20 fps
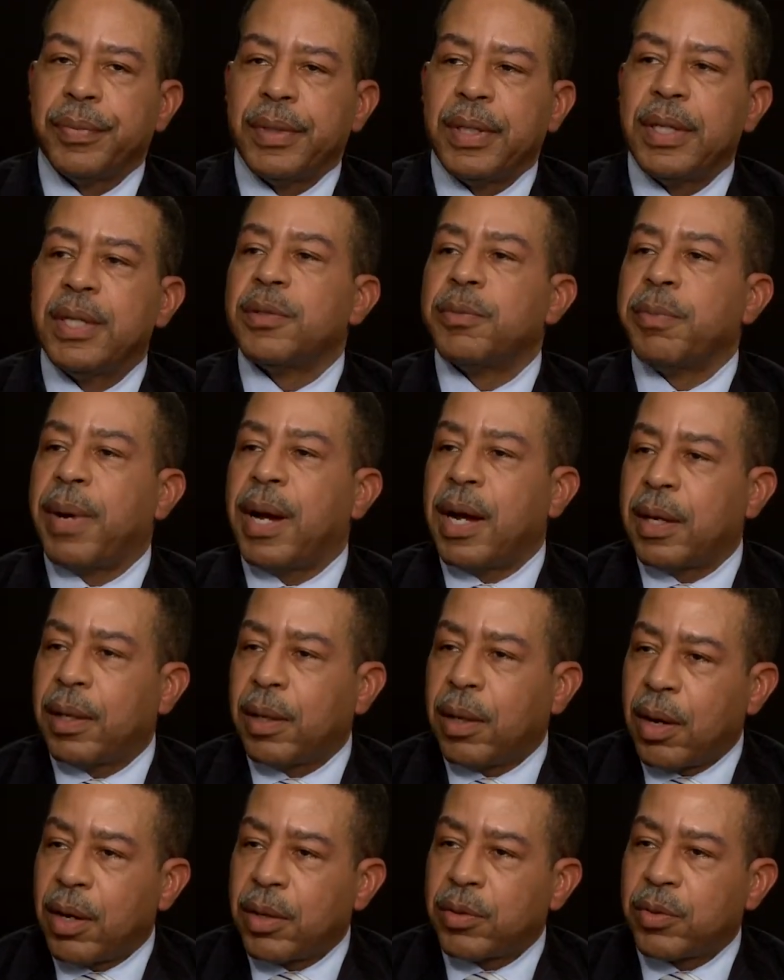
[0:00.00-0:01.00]
is, by and
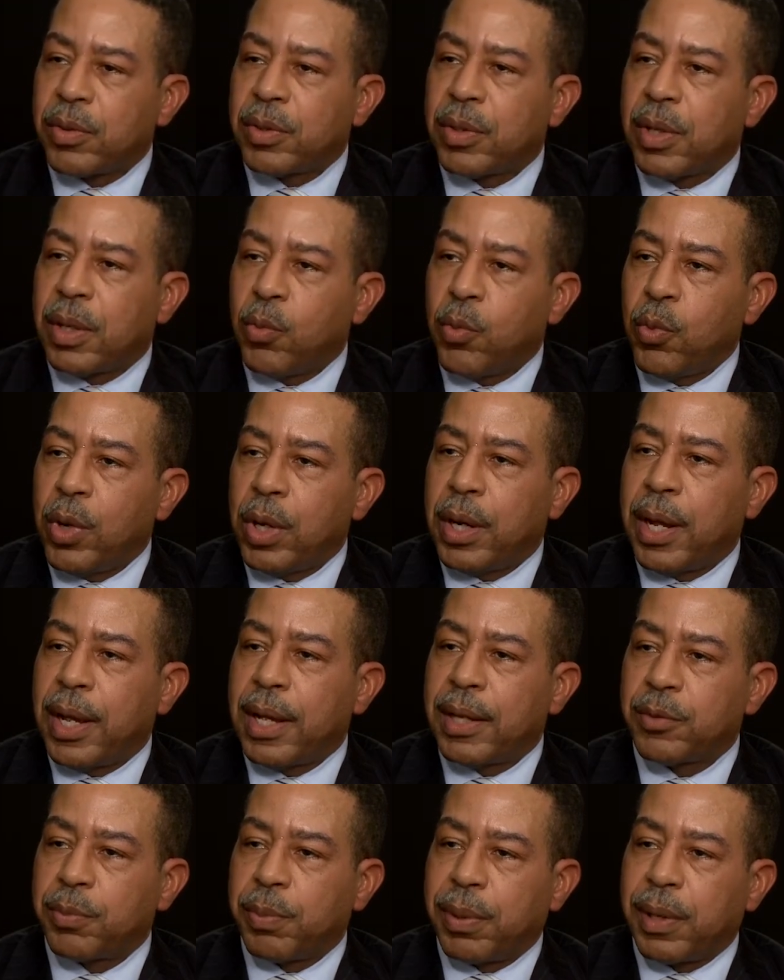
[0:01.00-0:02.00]
large, what
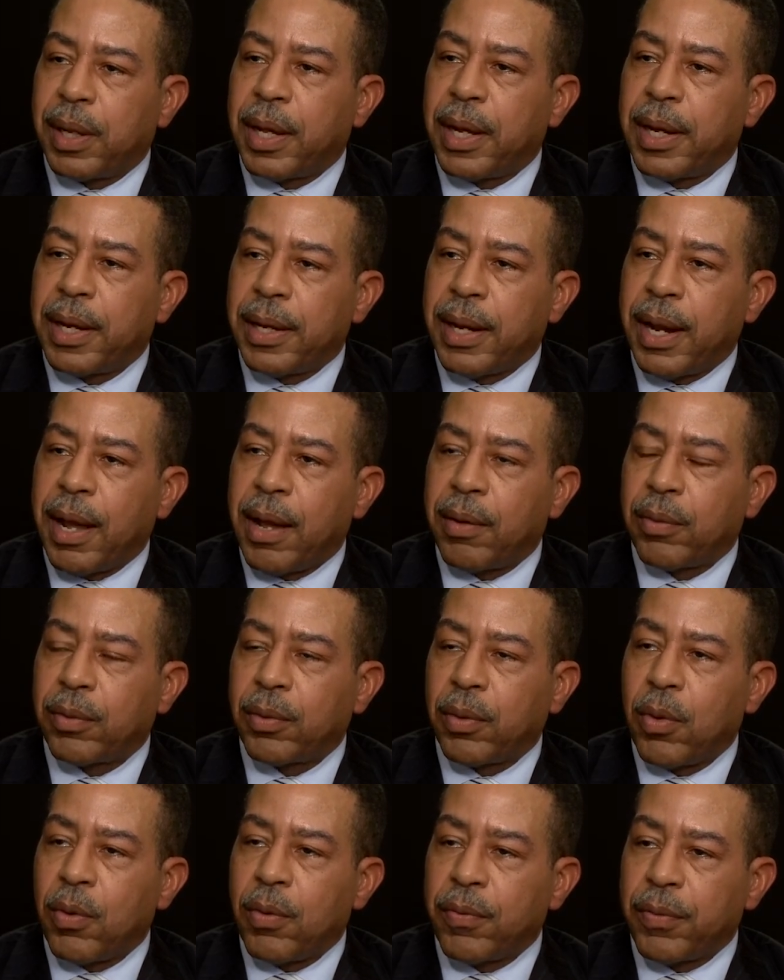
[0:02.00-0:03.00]
has played out
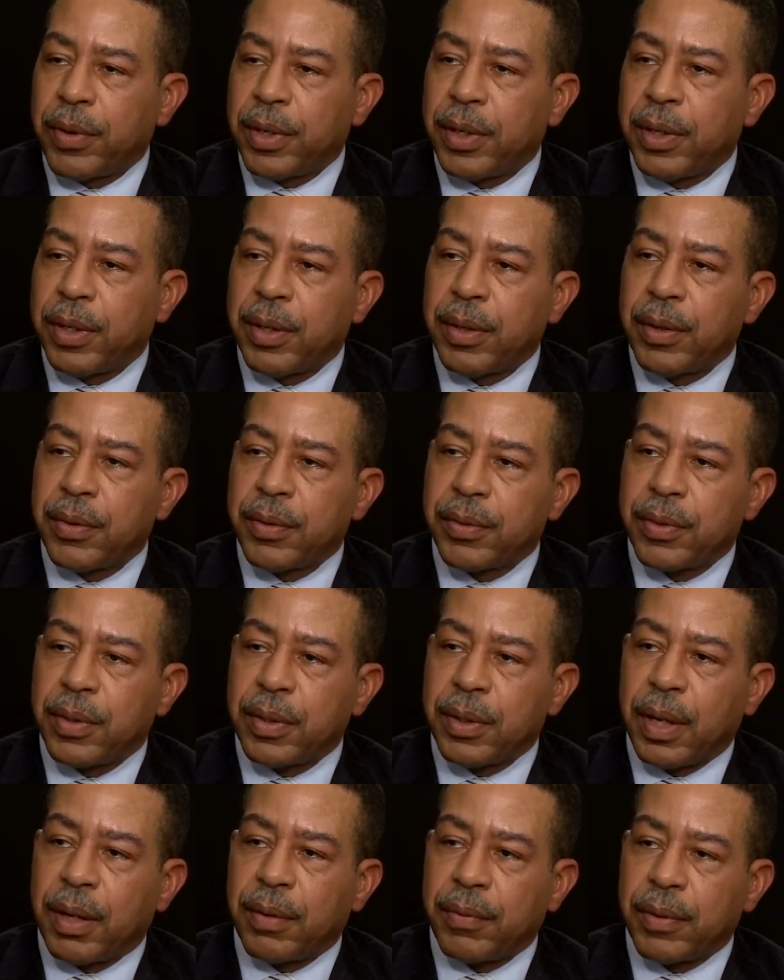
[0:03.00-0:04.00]
over the years
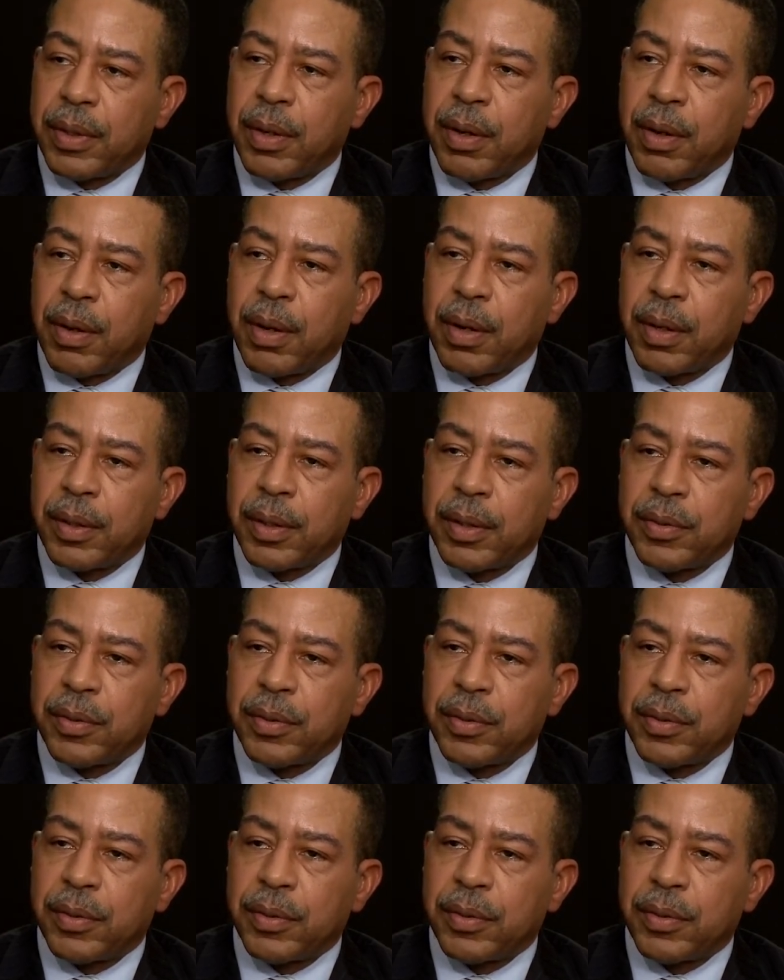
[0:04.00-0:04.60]
in that regard.